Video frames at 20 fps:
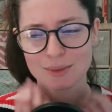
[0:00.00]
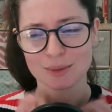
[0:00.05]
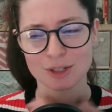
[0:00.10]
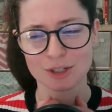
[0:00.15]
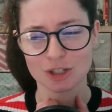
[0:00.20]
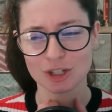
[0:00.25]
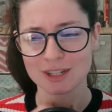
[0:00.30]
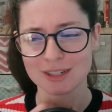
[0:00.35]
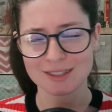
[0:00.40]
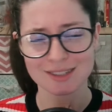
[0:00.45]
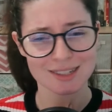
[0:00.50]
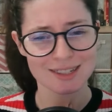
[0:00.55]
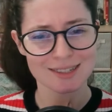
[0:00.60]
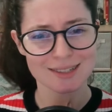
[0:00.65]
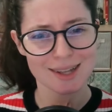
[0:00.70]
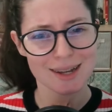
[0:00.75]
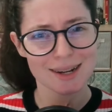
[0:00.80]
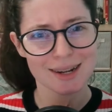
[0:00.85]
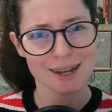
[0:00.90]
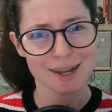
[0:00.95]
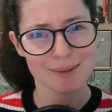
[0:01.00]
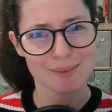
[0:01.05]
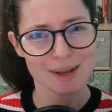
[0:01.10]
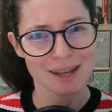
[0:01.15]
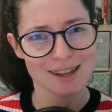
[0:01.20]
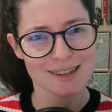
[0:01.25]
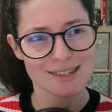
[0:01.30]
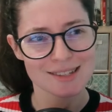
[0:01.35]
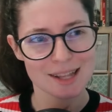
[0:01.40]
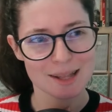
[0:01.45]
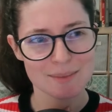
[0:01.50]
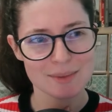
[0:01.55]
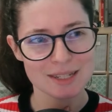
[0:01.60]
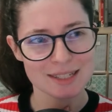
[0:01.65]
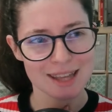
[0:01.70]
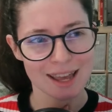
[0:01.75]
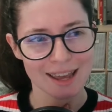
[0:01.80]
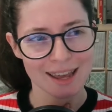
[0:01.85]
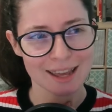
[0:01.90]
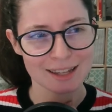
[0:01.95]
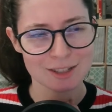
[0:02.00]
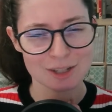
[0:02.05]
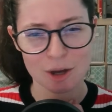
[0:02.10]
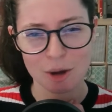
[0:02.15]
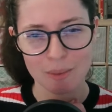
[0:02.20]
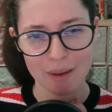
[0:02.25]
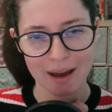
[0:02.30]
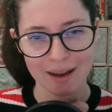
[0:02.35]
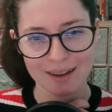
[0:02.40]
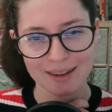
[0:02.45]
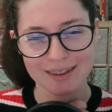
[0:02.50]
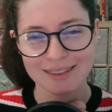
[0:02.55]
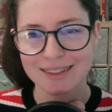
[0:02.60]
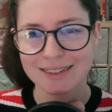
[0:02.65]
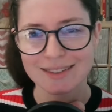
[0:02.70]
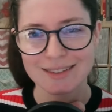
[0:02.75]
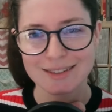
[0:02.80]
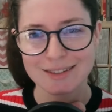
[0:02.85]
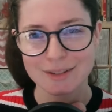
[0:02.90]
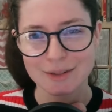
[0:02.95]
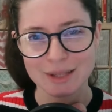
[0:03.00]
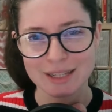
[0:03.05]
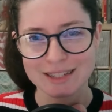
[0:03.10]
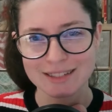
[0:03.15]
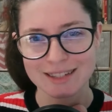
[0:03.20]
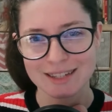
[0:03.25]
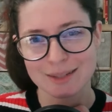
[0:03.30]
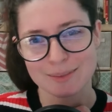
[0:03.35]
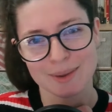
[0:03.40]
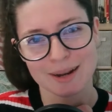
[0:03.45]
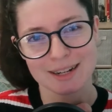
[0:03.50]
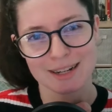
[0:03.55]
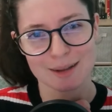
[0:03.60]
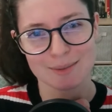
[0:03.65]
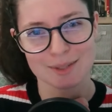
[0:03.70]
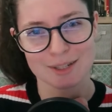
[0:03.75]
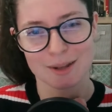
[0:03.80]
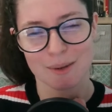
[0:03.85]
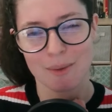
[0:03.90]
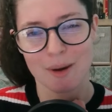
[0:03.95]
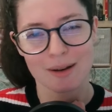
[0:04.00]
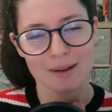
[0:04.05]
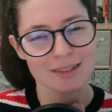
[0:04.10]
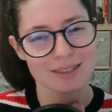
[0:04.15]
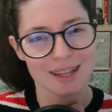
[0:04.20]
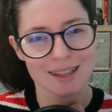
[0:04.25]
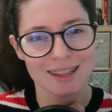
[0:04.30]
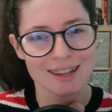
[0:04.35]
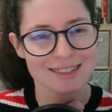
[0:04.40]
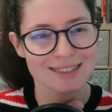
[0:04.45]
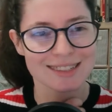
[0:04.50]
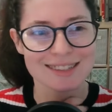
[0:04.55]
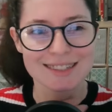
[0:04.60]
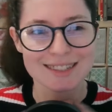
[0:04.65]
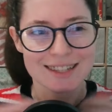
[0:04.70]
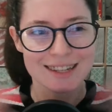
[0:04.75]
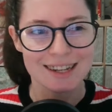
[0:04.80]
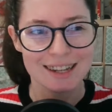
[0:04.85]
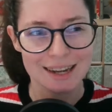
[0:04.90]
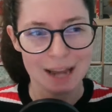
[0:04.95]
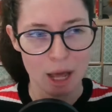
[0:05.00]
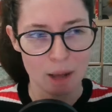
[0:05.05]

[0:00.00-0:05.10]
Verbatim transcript: which is exciting because it means I get to go back and listen to this as many times as I want because I like to listen in